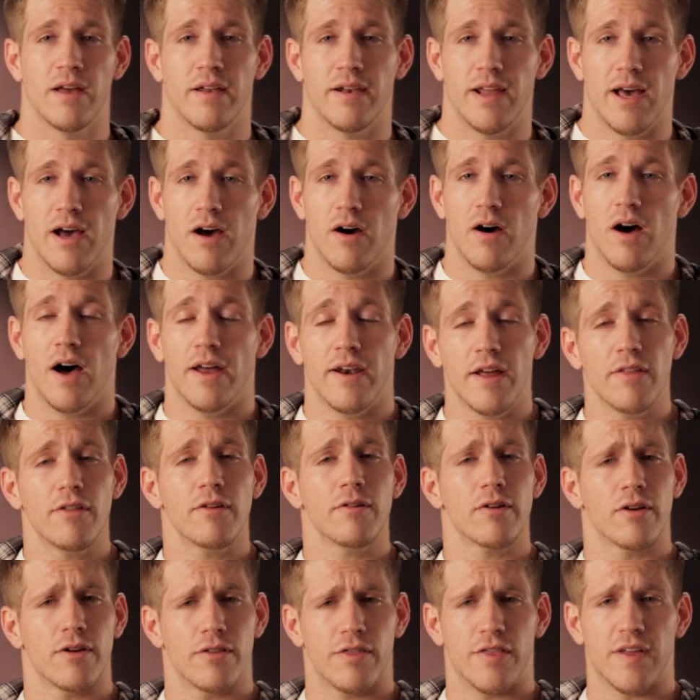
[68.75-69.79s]
Now,
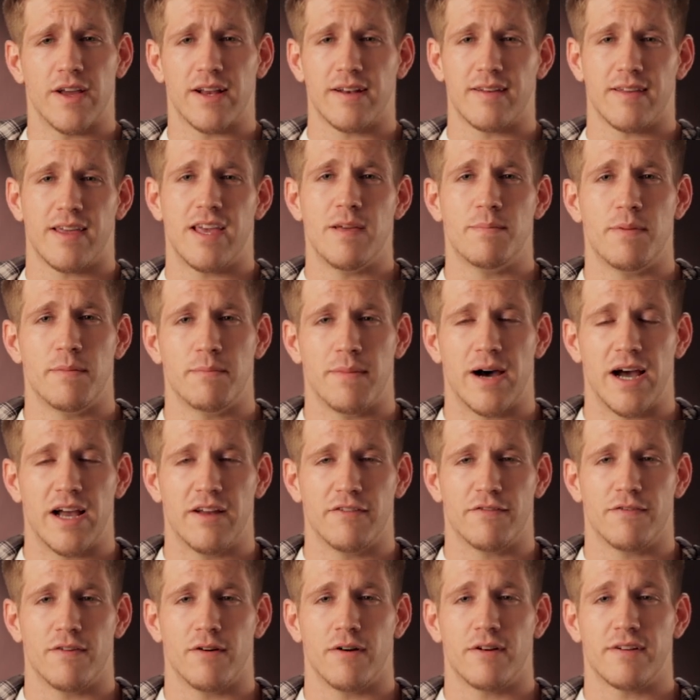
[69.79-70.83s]
another good thing to keep in
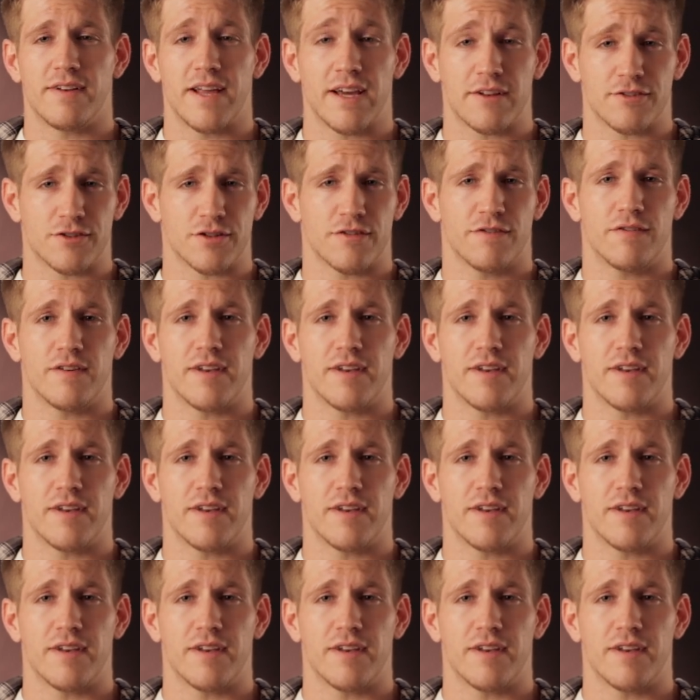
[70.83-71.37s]
mind for texture